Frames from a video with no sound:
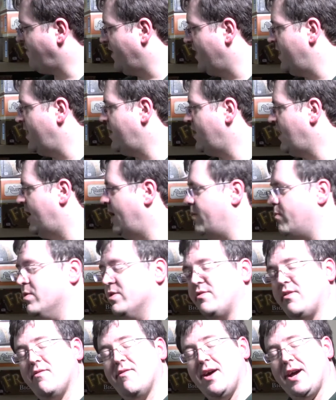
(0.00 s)
fun. I
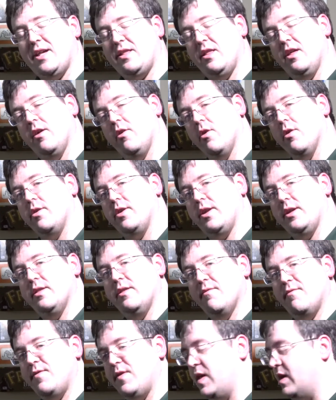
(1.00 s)
really like the art and
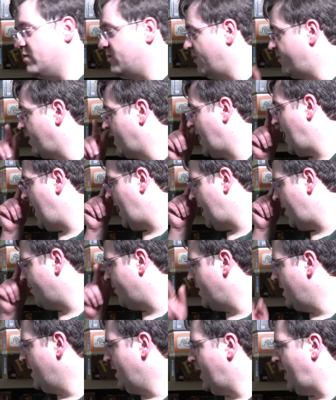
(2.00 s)
the feel of the
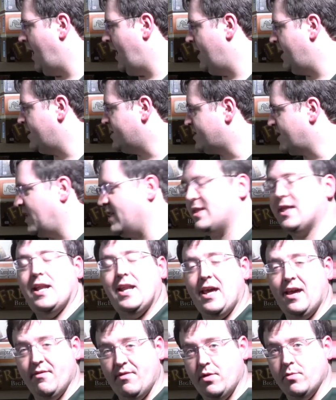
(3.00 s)
game, and it's not that
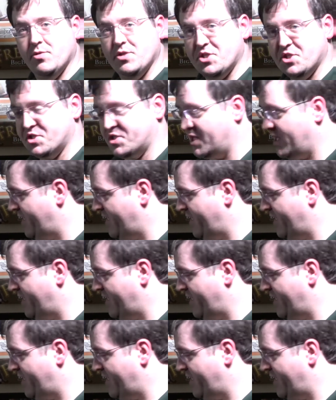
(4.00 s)
heavy, which is